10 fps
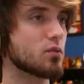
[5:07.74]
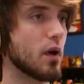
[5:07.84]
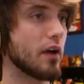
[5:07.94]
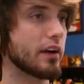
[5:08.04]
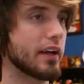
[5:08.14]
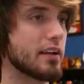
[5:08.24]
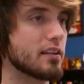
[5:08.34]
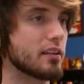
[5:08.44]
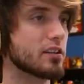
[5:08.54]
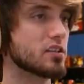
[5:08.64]
wearing it.
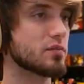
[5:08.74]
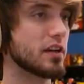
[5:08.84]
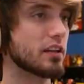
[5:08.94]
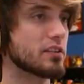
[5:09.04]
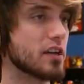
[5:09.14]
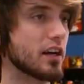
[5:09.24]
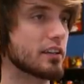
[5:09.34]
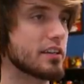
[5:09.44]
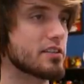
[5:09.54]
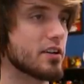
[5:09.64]
It looks
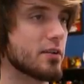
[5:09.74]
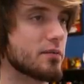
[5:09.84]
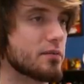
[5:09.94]
ugly, so.